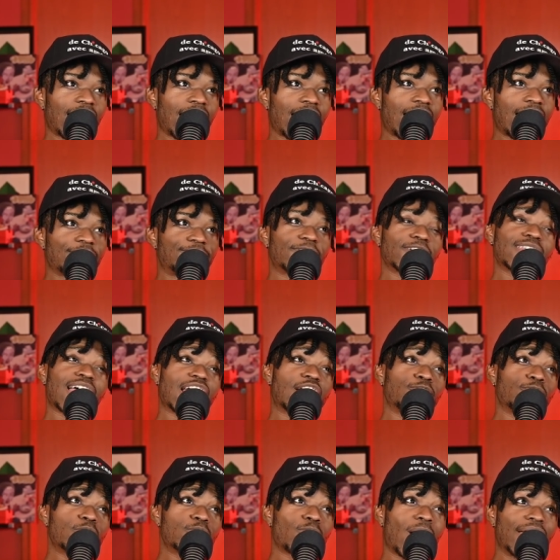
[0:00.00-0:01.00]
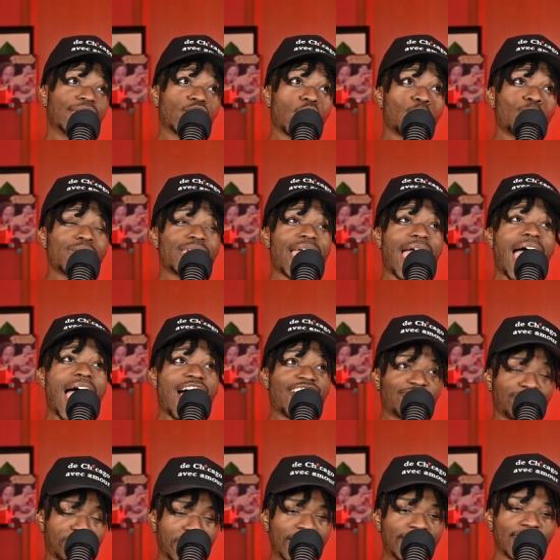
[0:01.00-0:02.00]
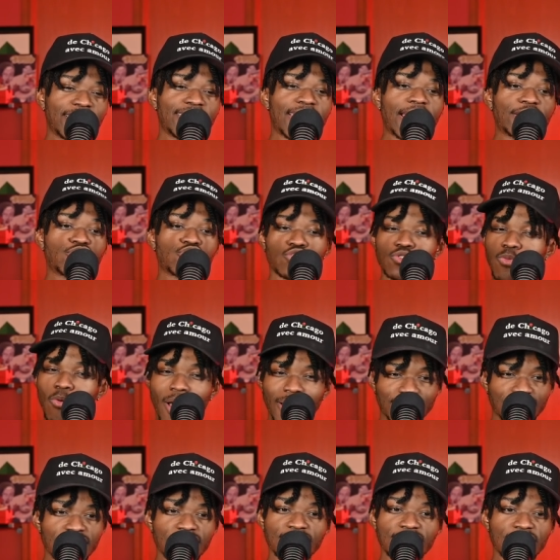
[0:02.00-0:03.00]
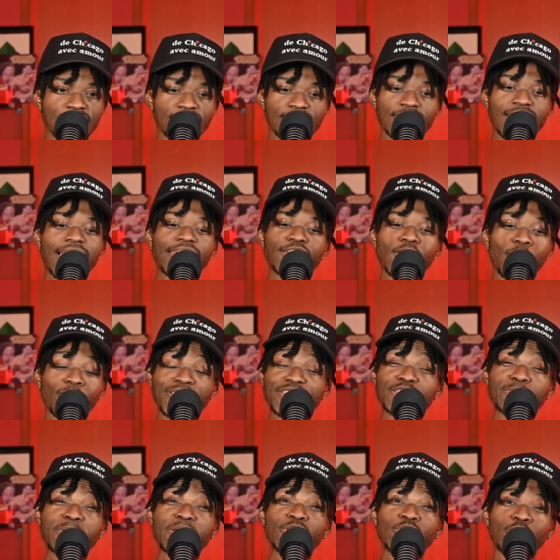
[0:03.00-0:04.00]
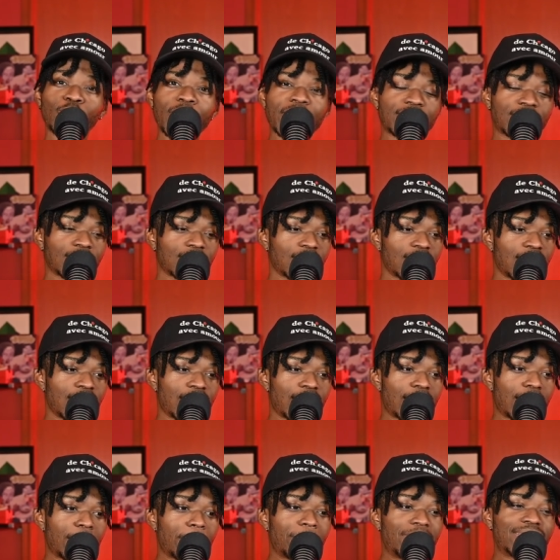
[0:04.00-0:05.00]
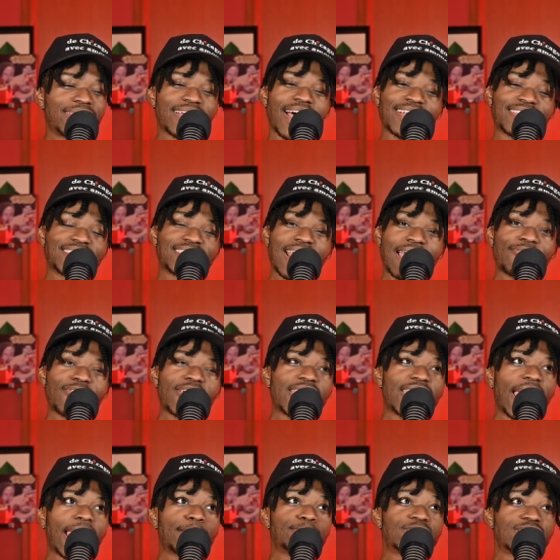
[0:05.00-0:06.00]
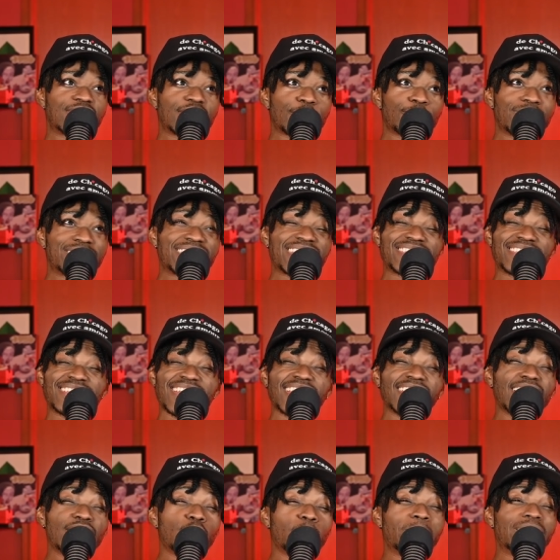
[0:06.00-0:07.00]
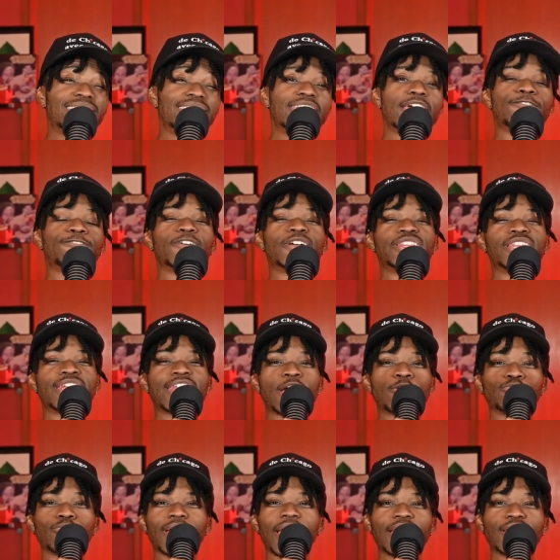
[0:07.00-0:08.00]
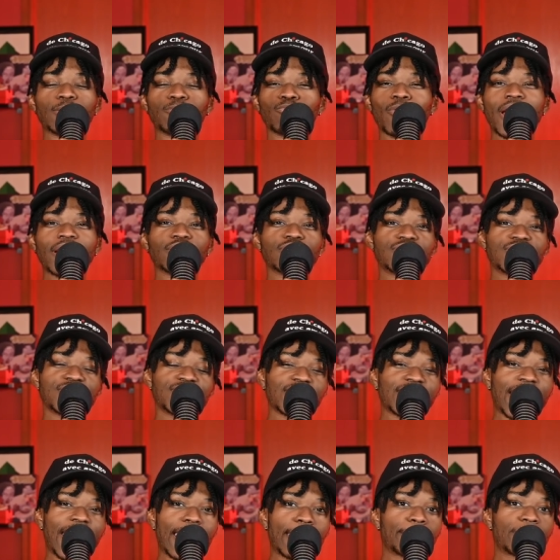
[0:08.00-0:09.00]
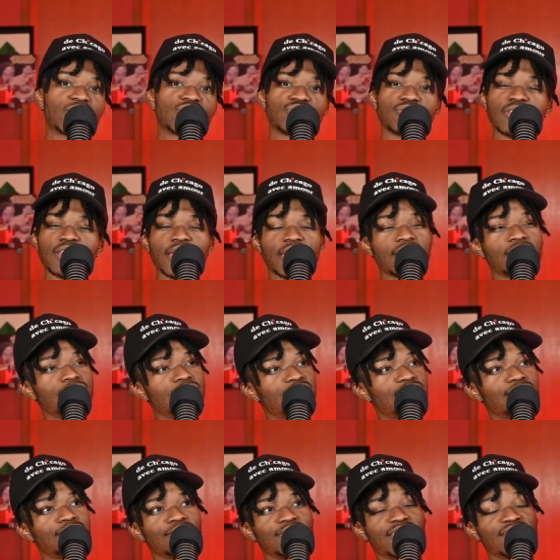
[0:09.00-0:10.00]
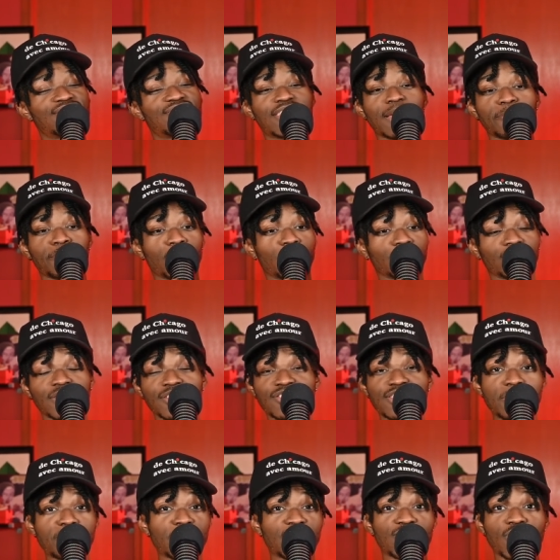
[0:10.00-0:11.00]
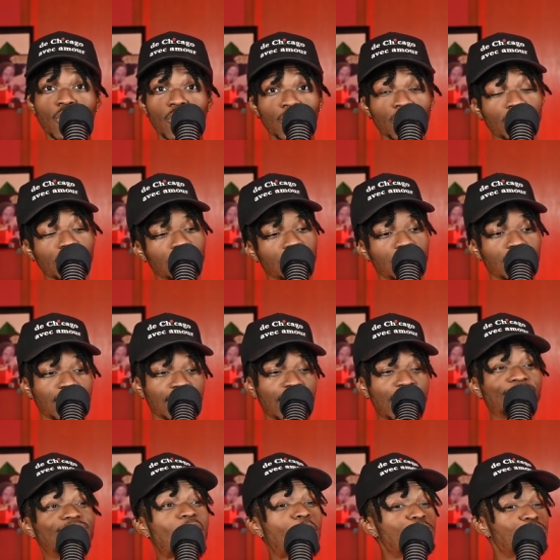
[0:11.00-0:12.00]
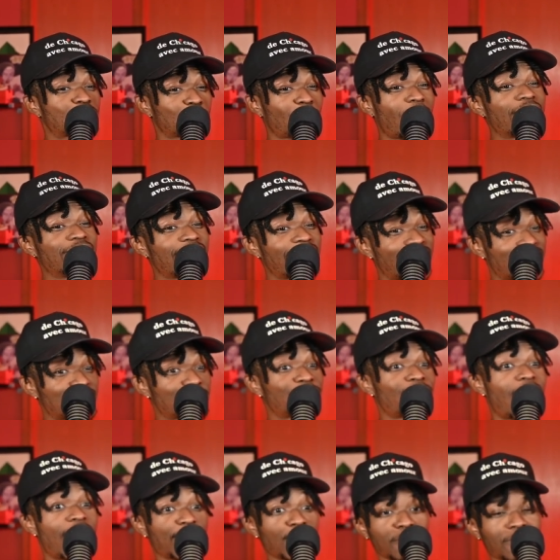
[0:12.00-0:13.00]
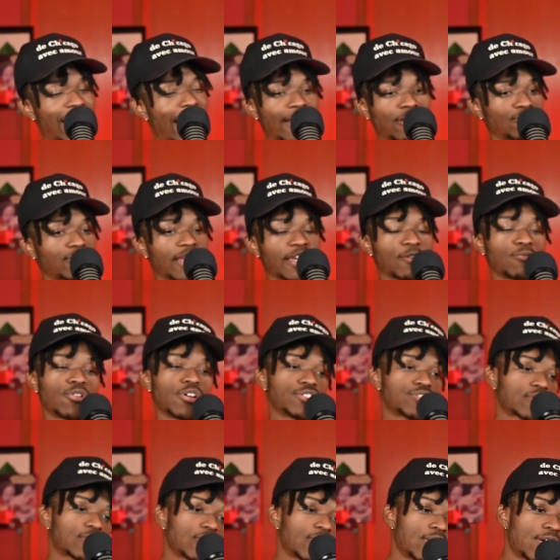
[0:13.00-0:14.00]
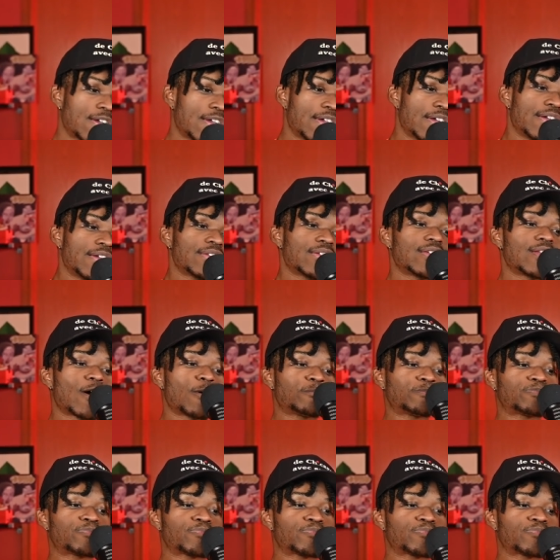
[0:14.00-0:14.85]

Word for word: I feel like we I know we have beat the Nets twice this season. I know, and it's been great. But a seven game series is a little bit different than that random regular season game in, in December, December 3rd. If that was the right day, that's fire, but I don't think it was. You know?